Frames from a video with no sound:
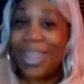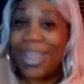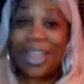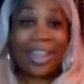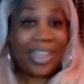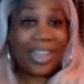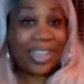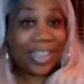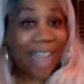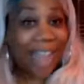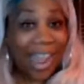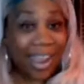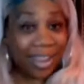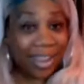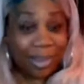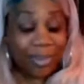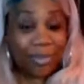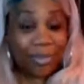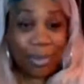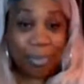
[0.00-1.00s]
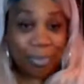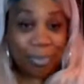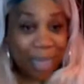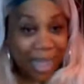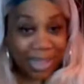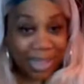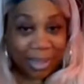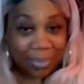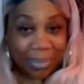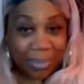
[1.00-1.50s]
And thank you for
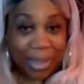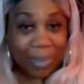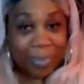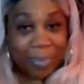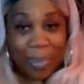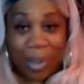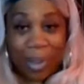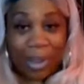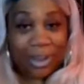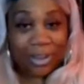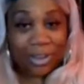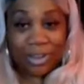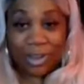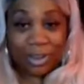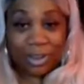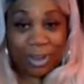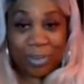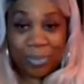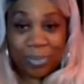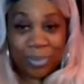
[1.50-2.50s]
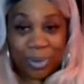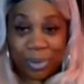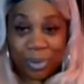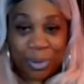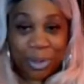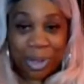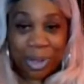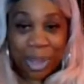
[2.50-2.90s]
making me a part of your community.